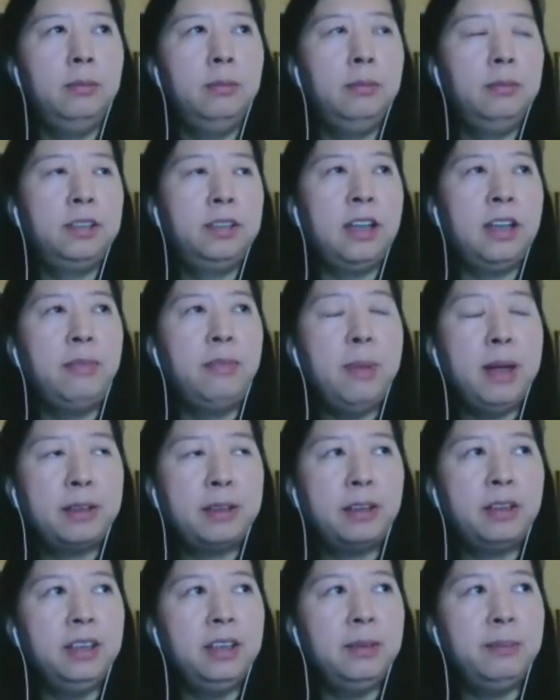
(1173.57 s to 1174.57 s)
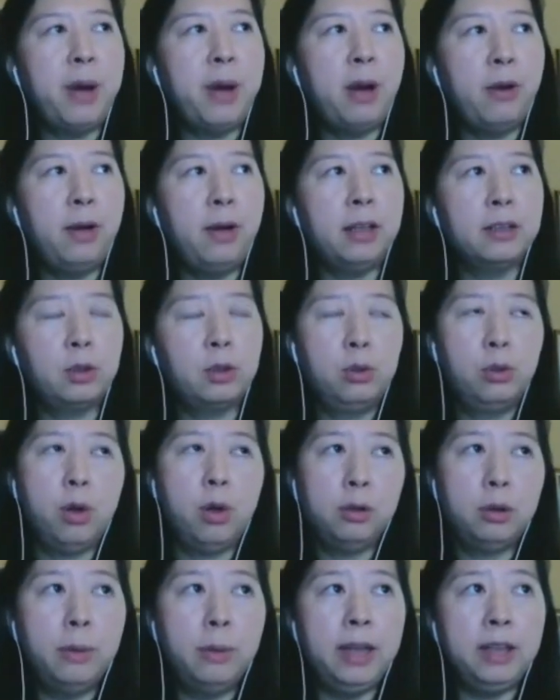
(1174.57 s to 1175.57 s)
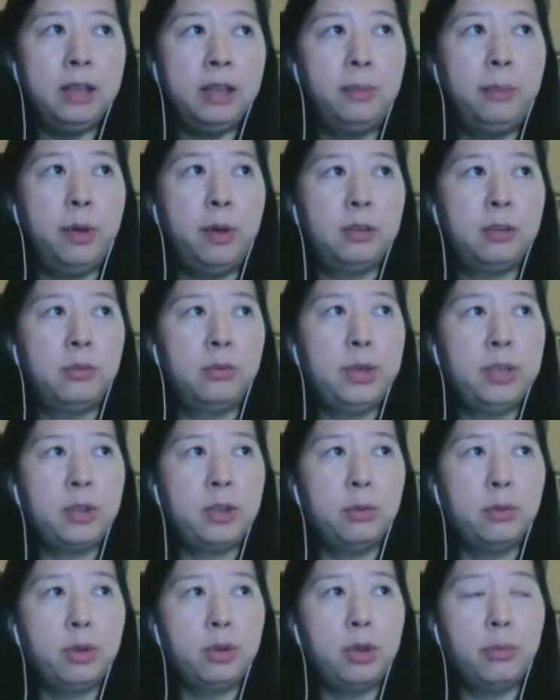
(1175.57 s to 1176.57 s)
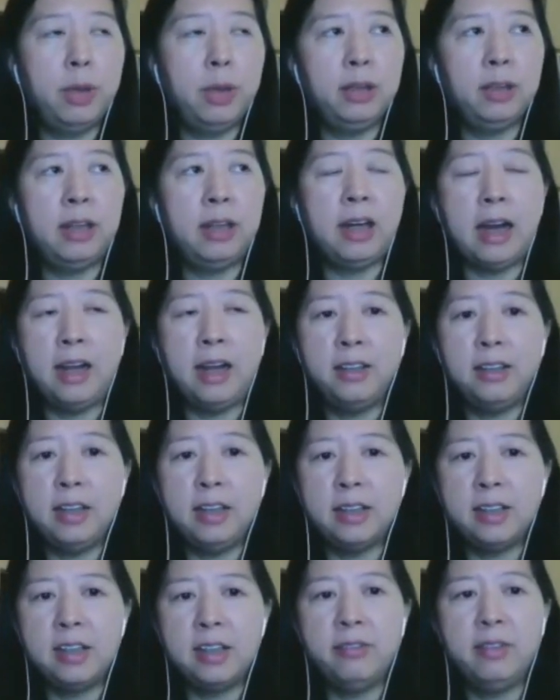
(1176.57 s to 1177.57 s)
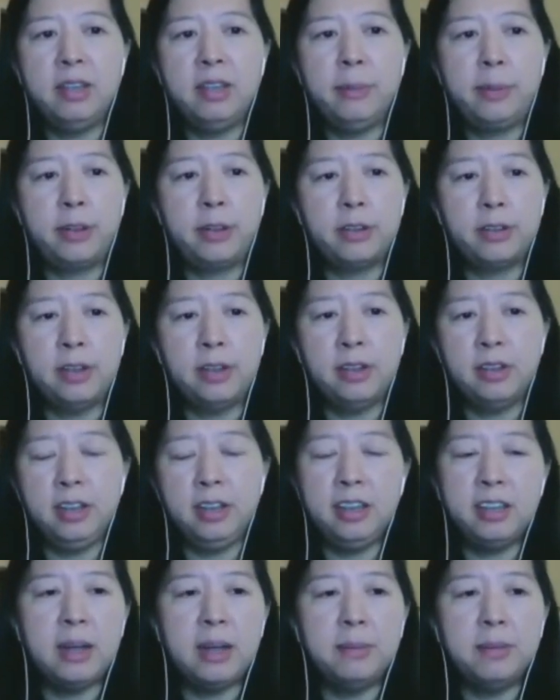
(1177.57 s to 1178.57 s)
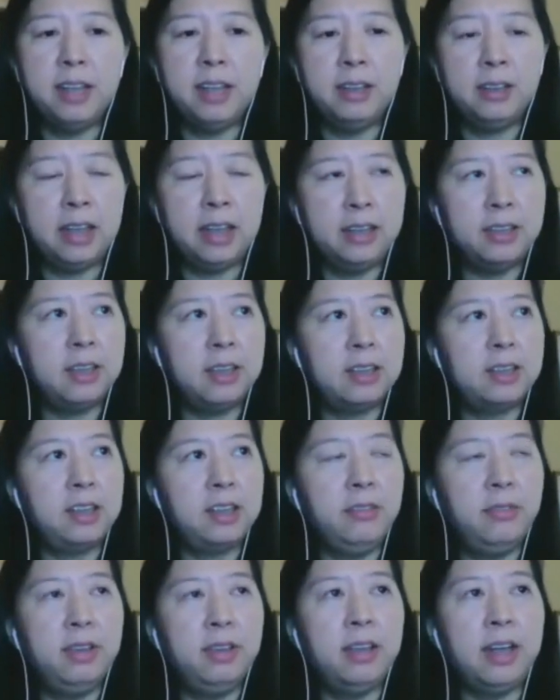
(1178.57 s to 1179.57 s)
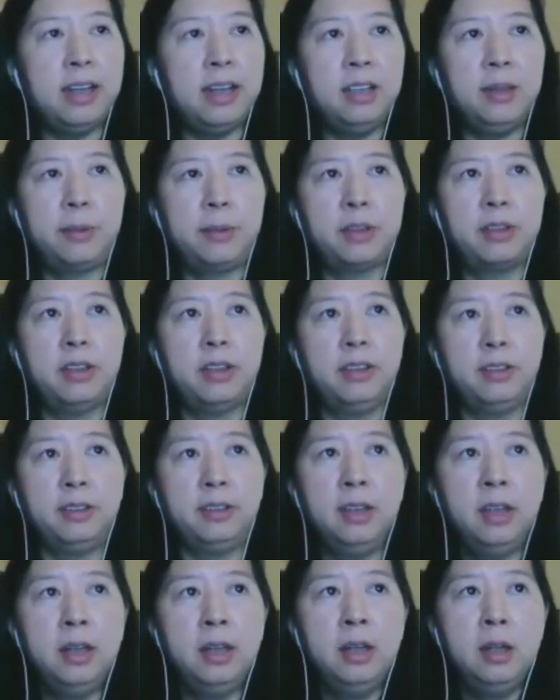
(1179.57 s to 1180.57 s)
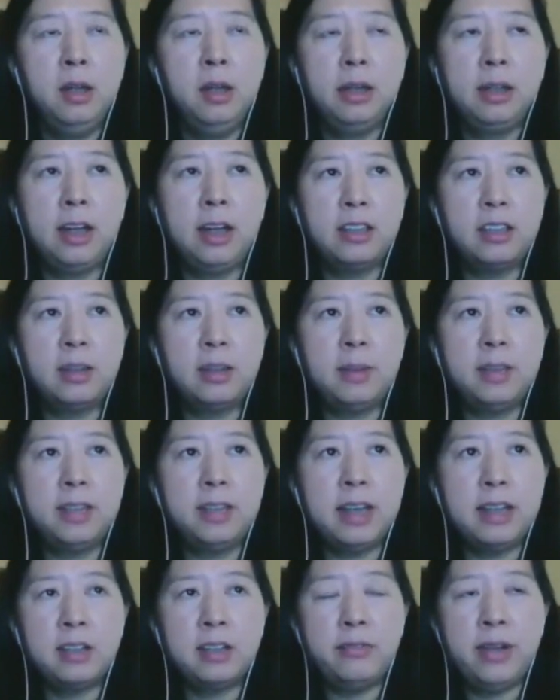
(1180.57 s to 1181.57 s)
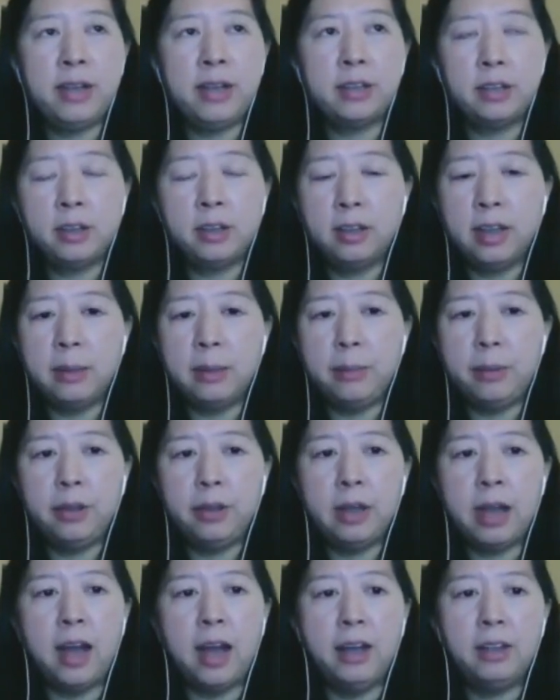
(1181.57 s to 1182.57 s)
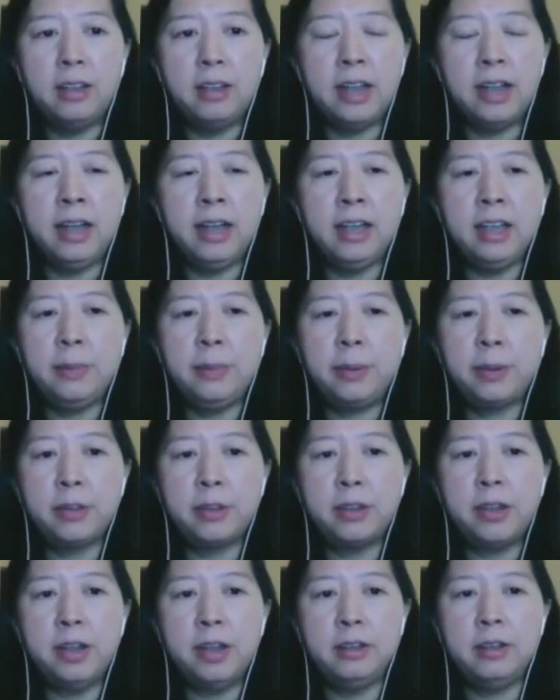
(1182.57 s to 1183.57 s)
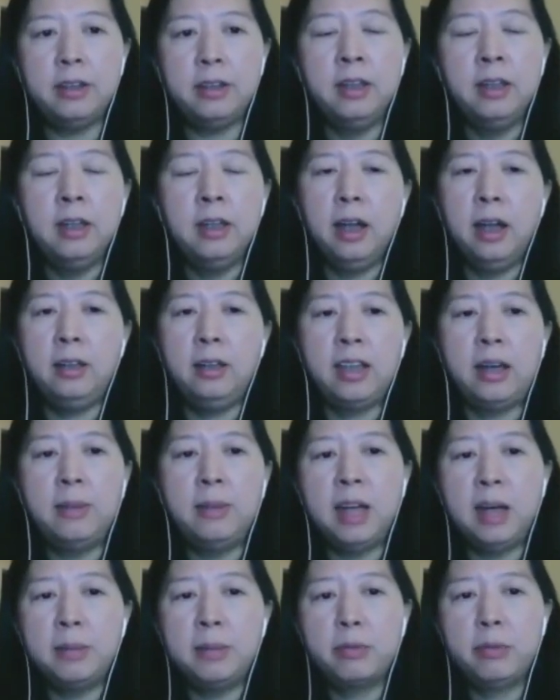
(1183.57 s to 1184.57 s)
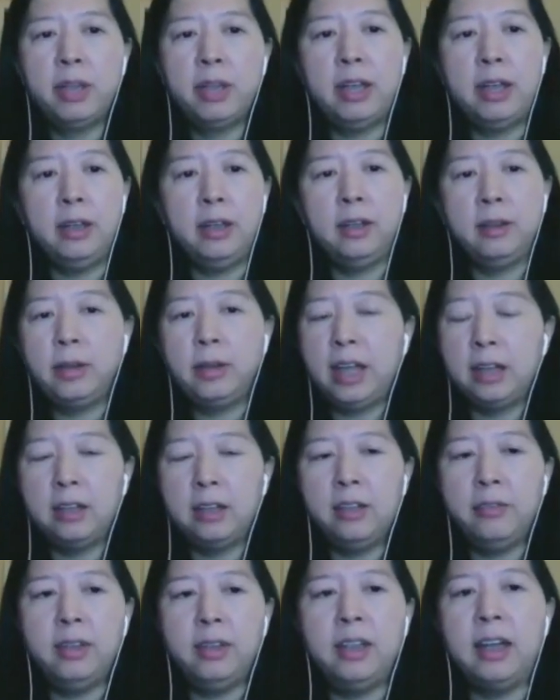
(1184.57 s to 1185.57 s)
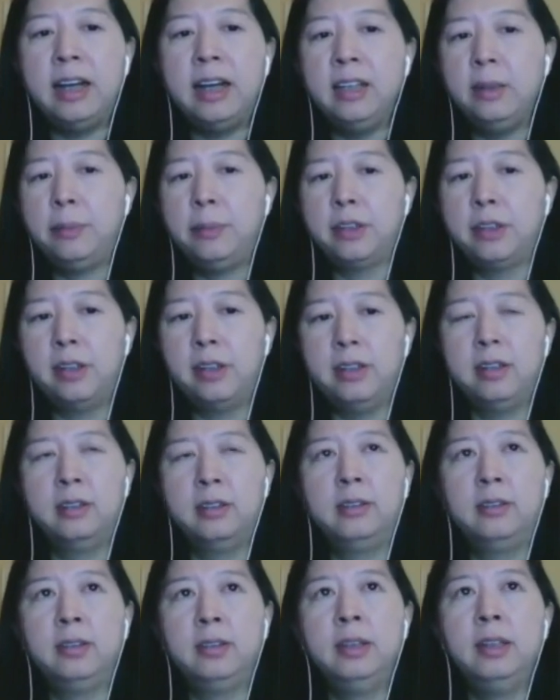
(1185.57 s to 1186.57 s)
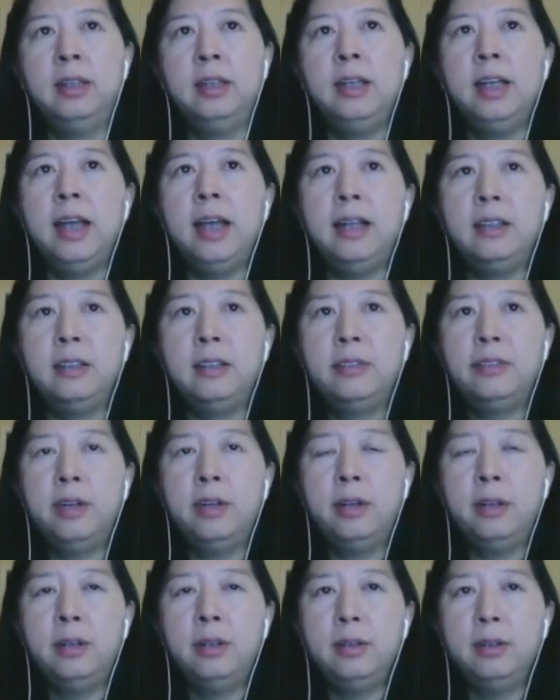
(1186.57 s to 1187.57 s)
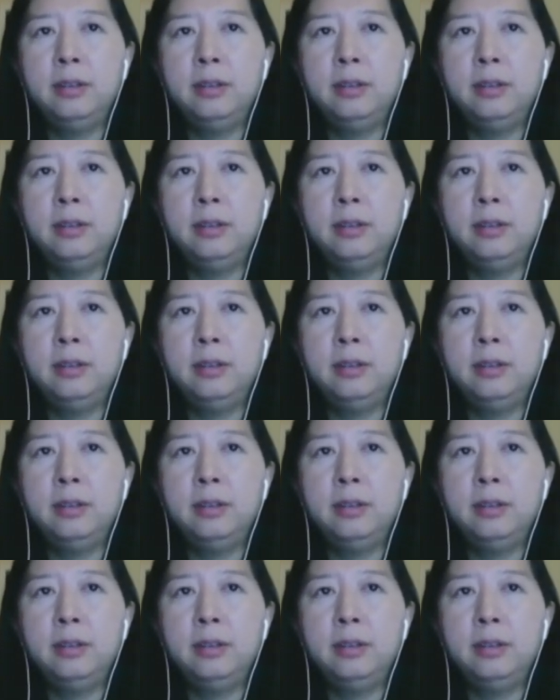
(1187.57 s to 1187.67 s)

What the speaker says: safe method empower us to automate bot resolution rate higher than 70%, in some cases even 90%. Customer satisfaction can be higher than 80%. Sometimes we get even 90%. And for